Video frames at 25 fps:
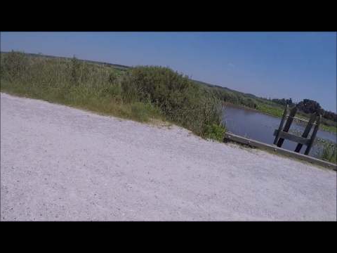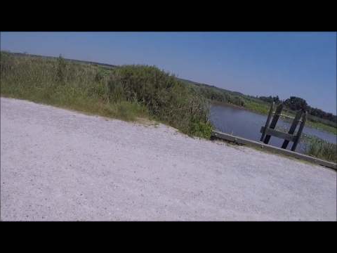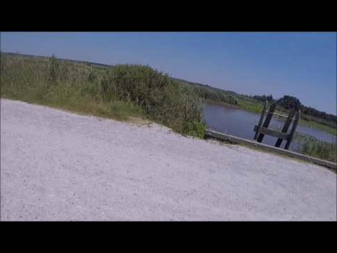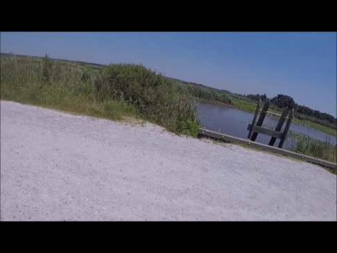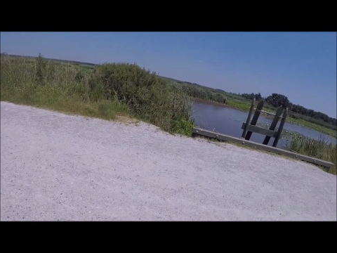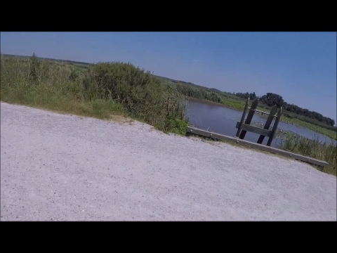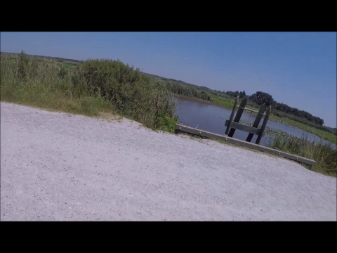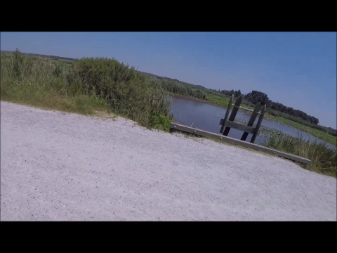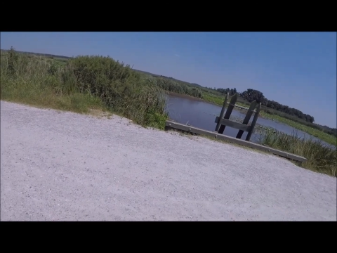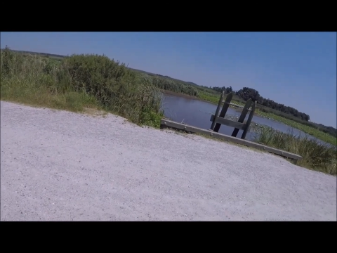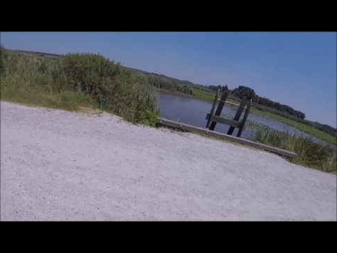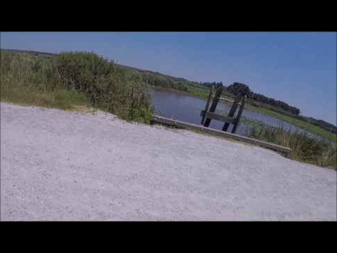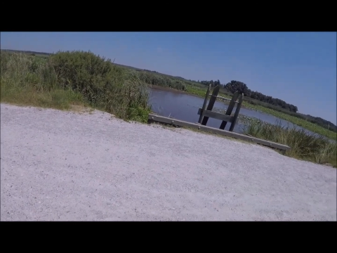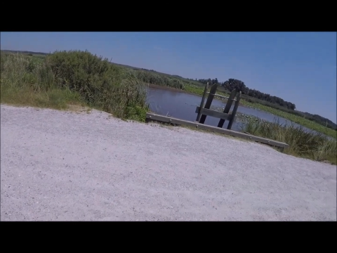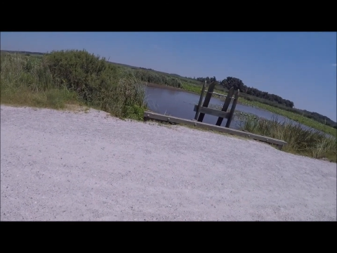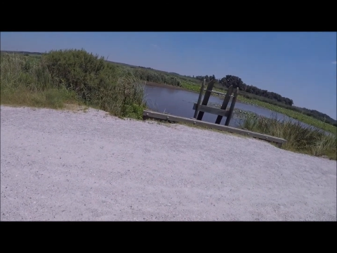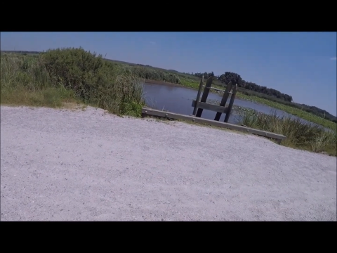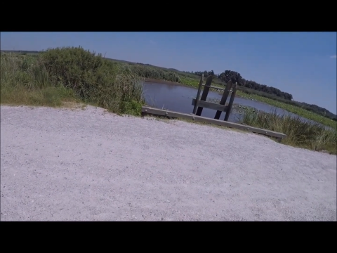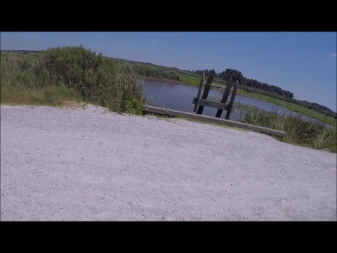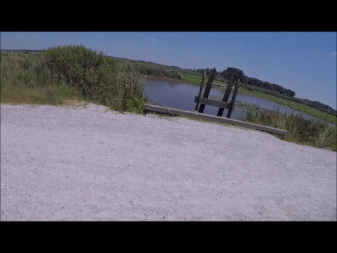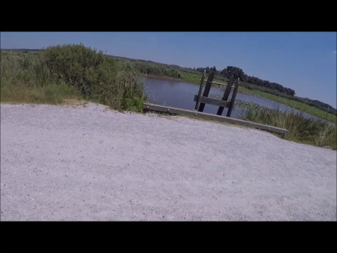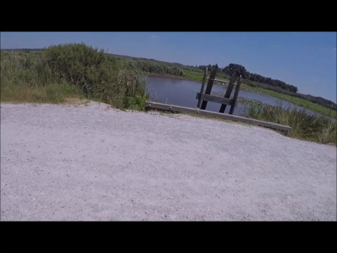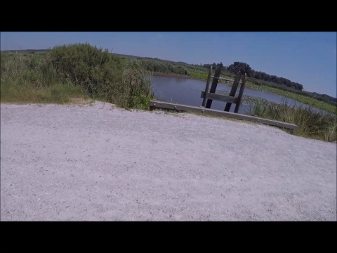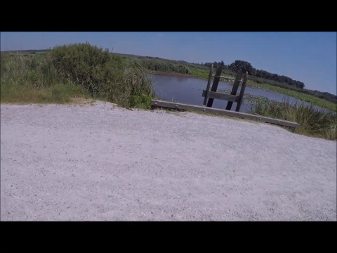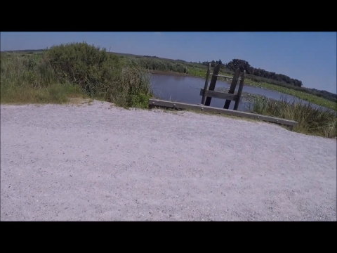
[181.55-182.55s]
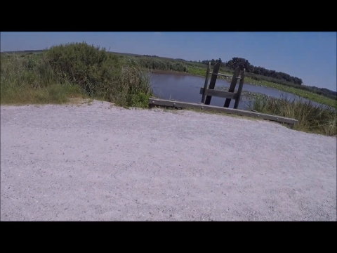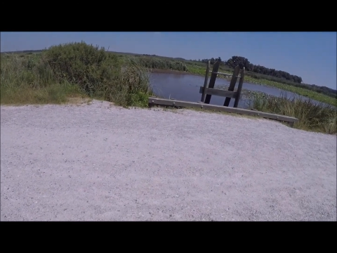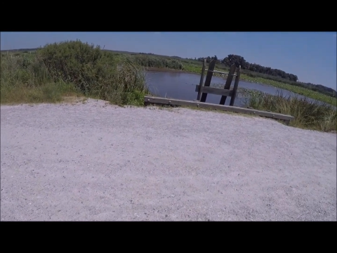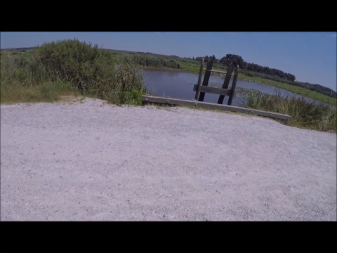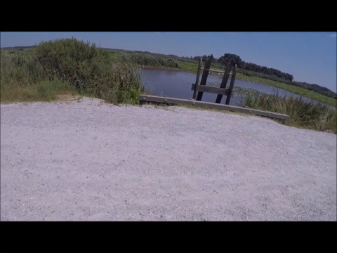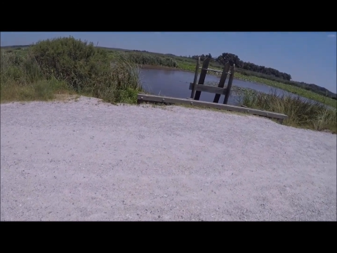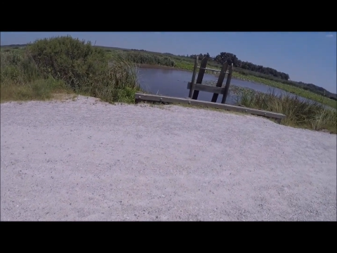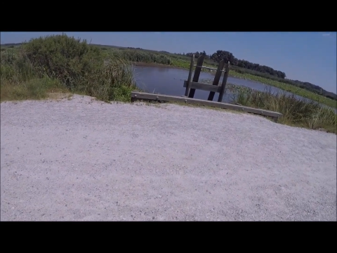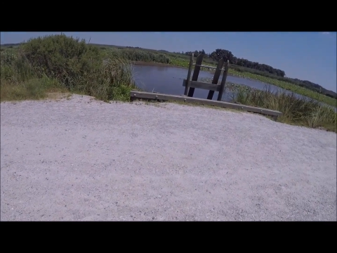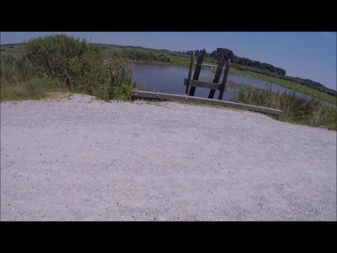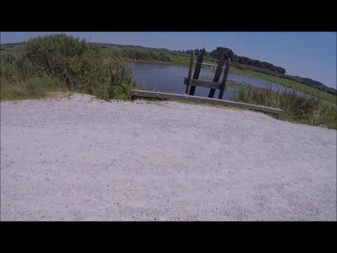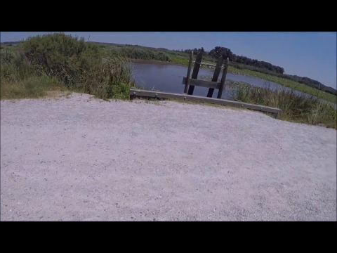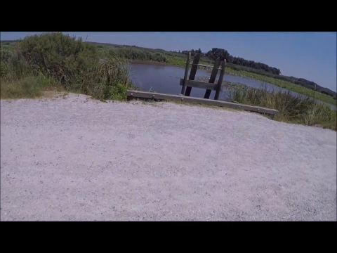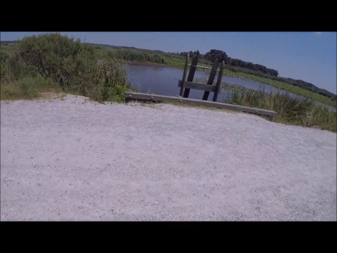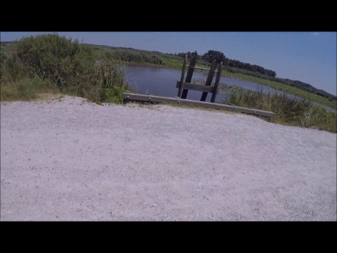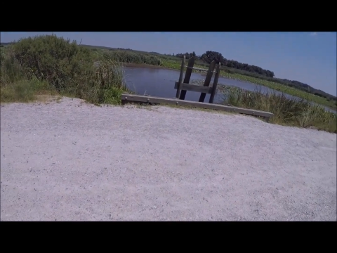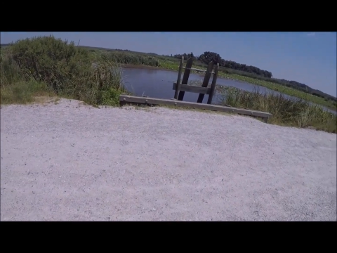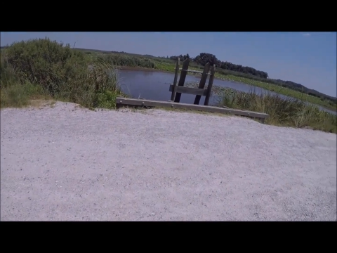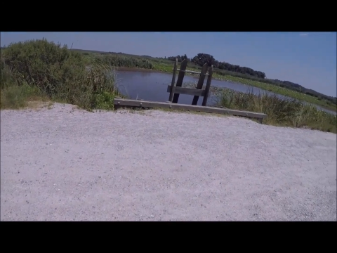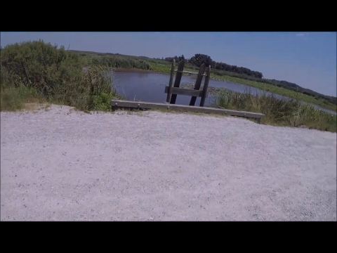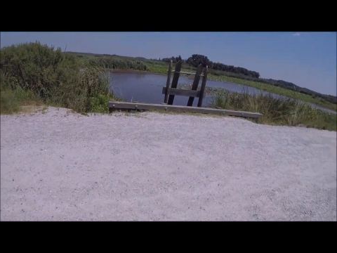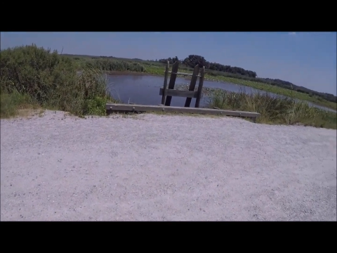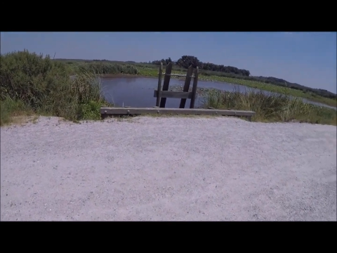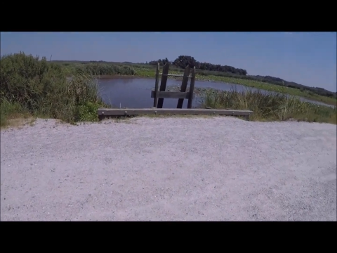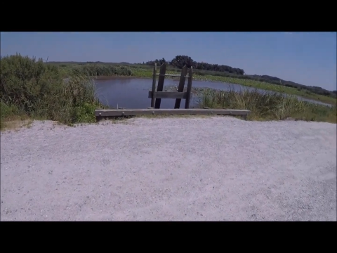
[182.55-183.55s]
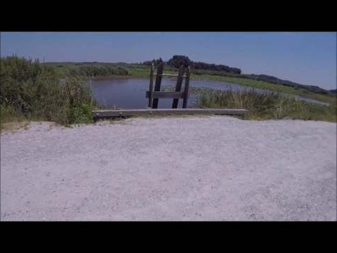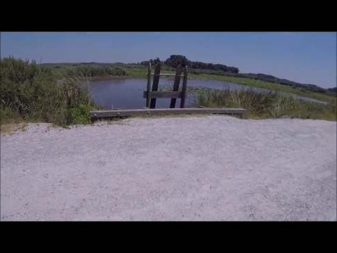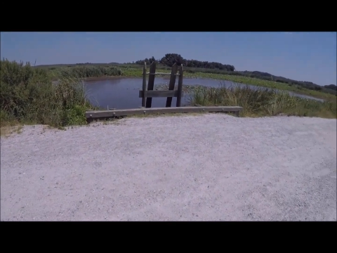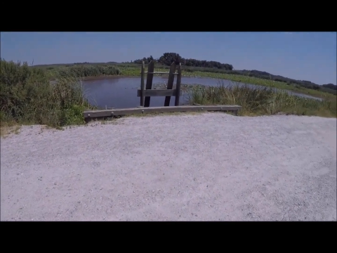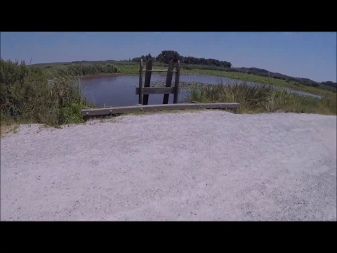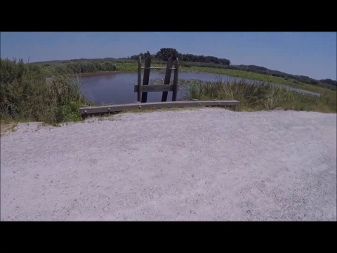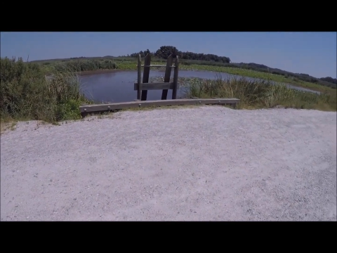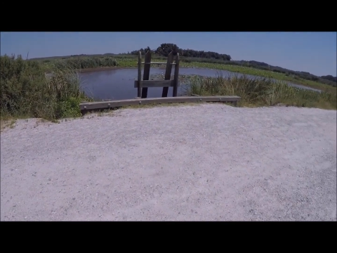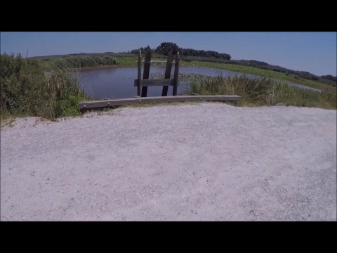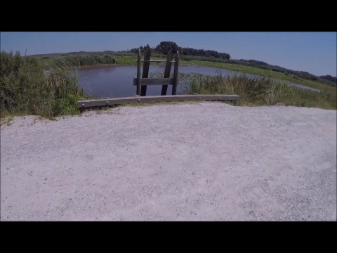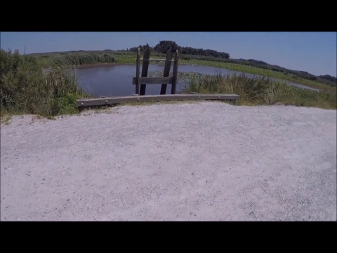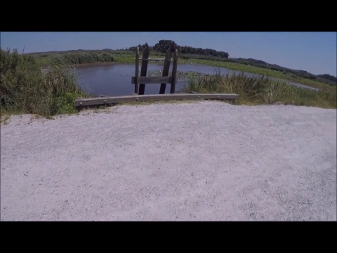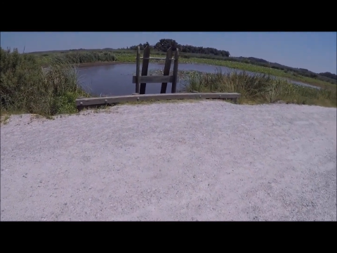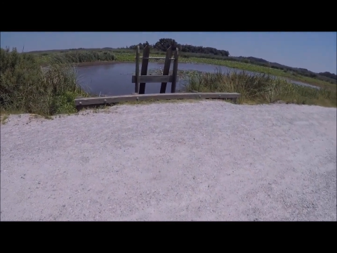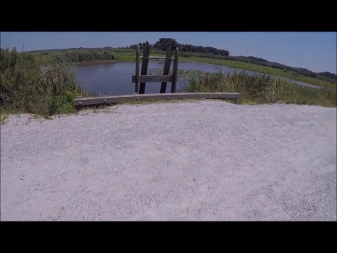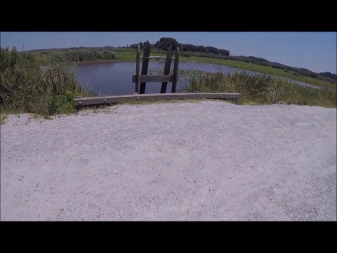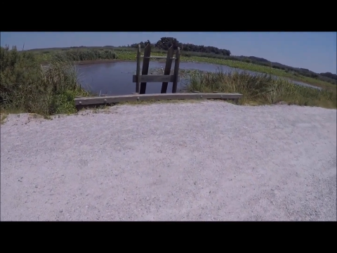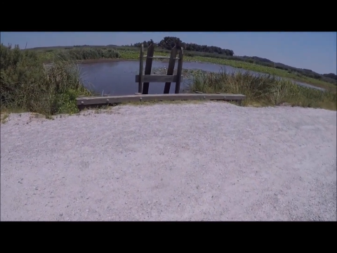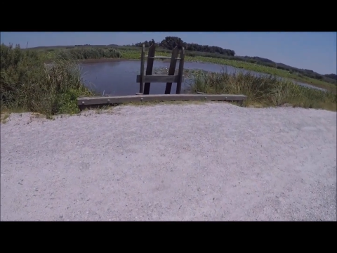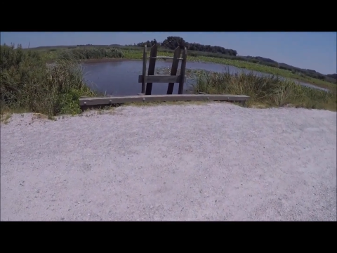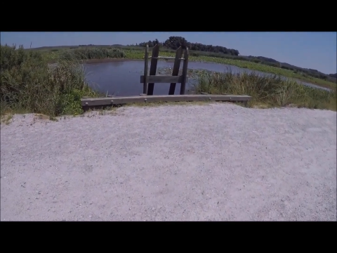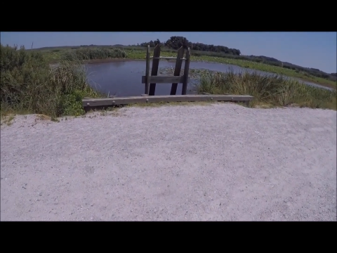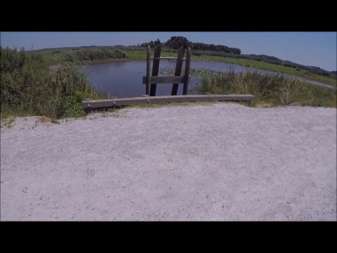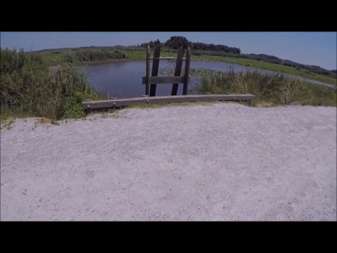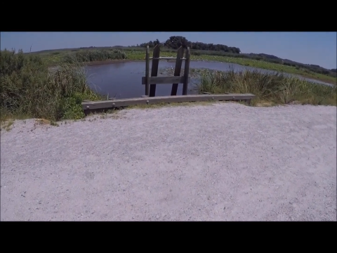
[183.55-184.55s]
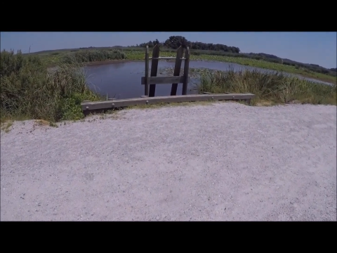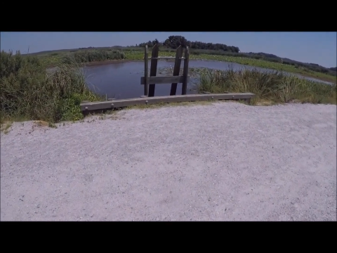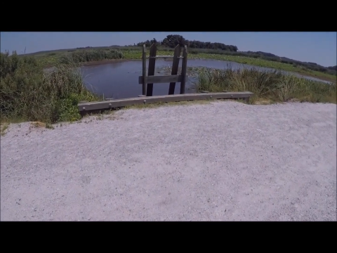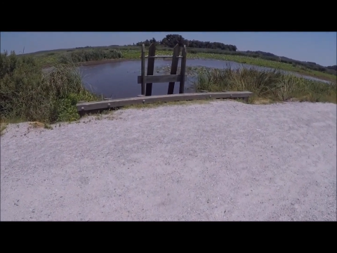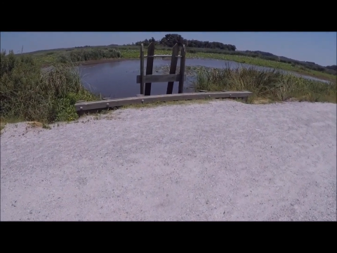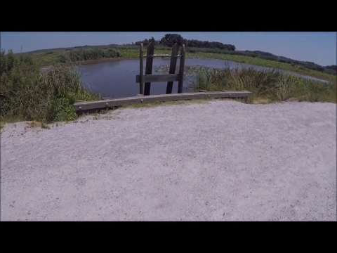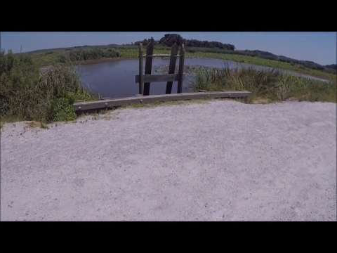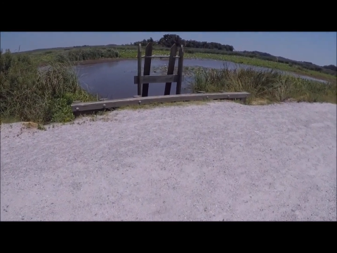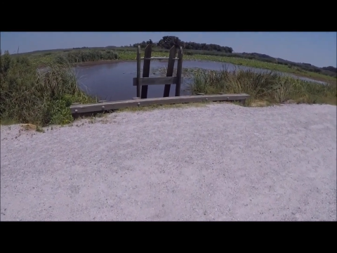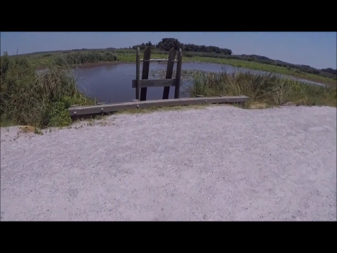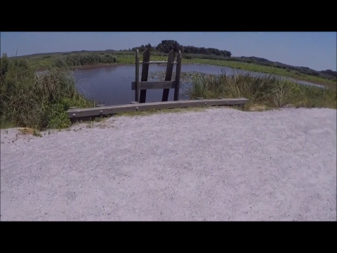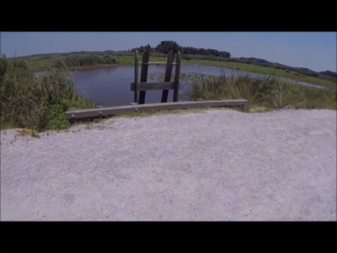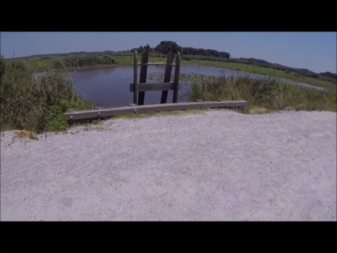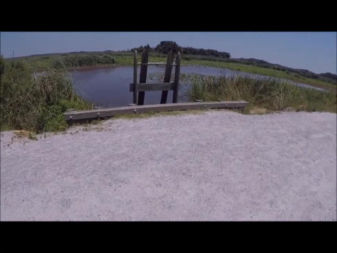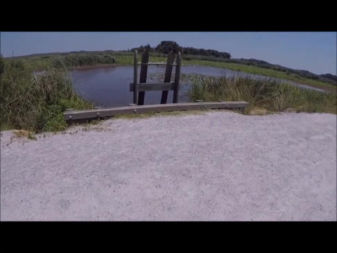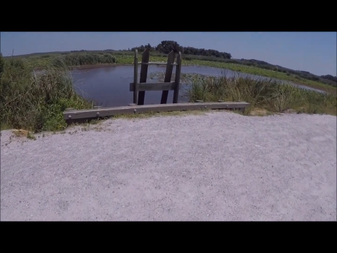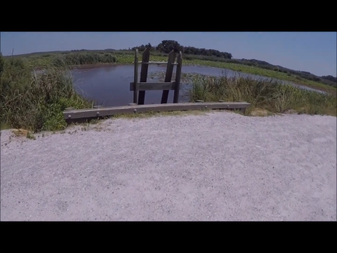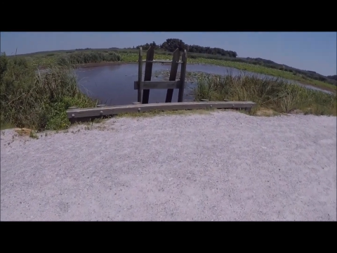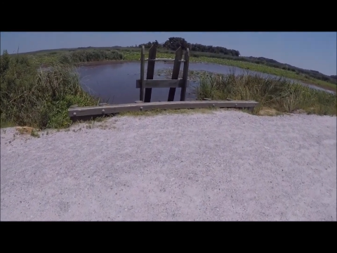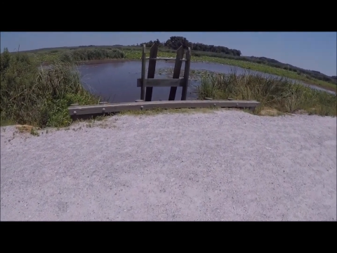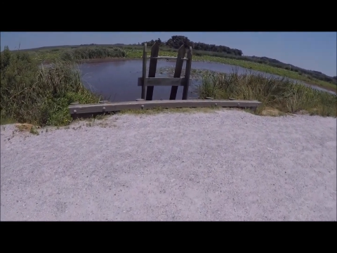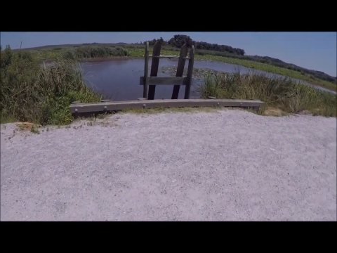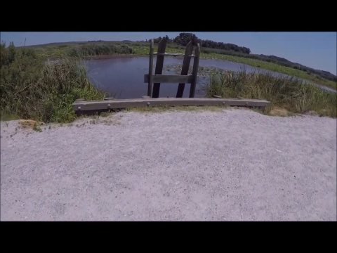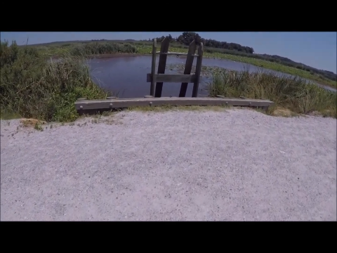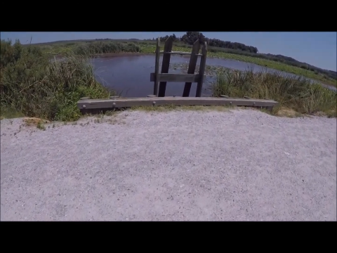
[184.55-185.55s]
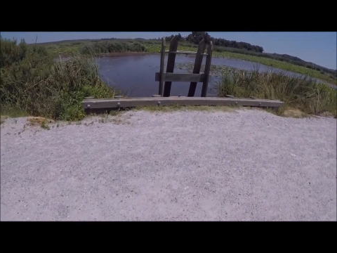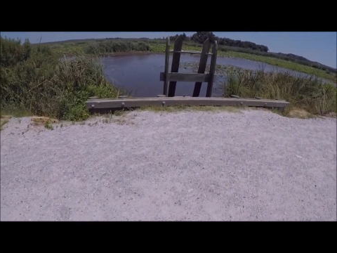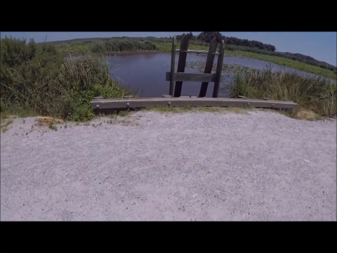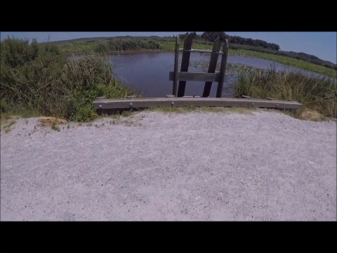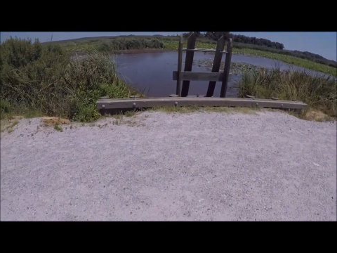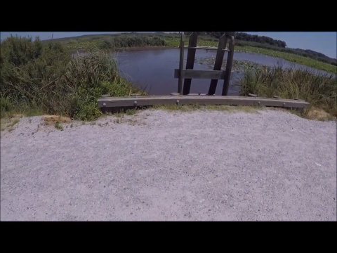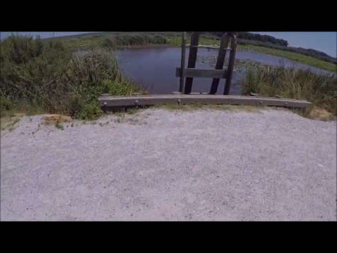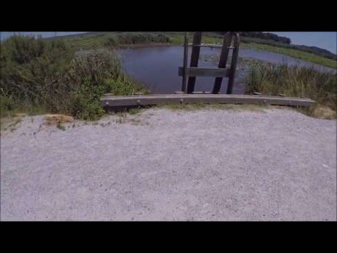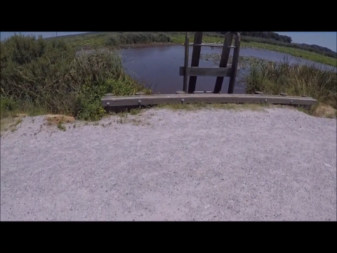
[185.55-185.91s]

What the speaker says: Nobody's mouth can be seen.